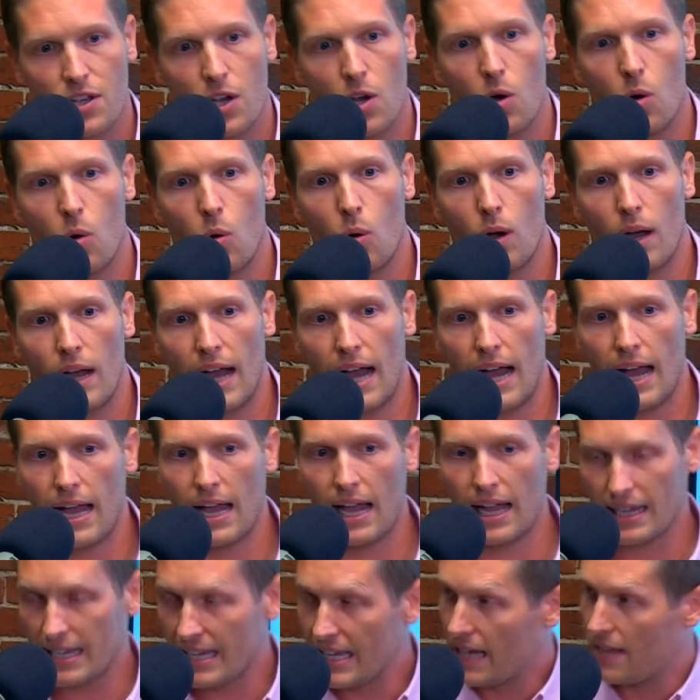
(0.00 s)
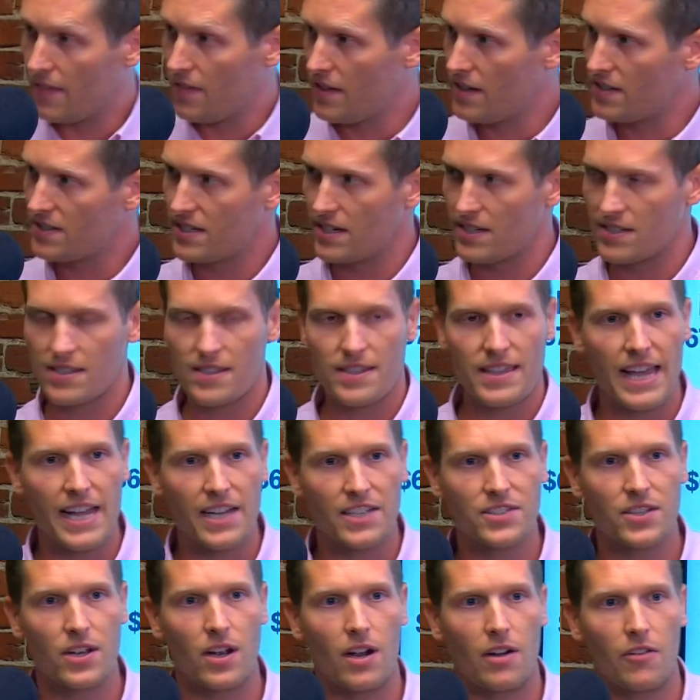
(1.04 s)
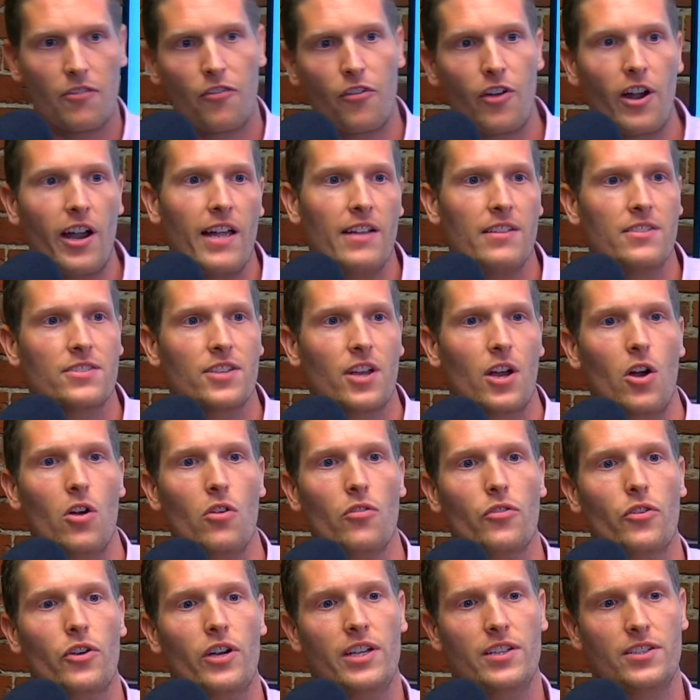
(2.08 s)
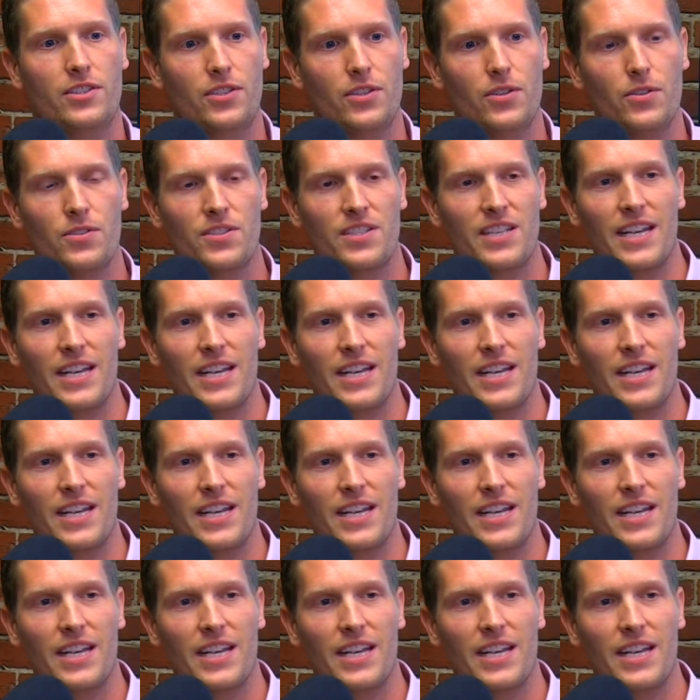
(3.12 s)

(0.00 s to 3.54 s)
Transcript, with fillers: so, uh, again, this is thanks to our friends over at Two